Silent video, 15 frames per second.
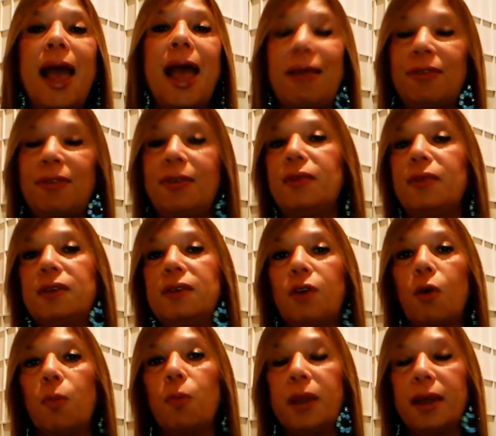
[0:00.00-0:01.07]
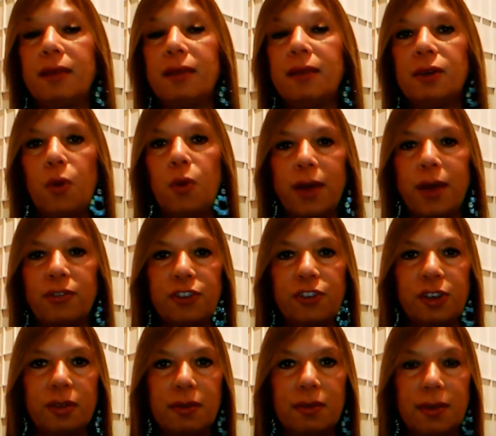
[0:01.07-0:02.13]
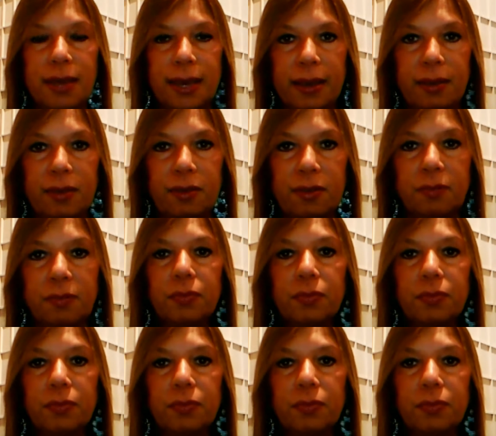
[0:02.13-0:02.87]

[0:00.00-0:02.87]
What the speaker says: asking these open-ended questions is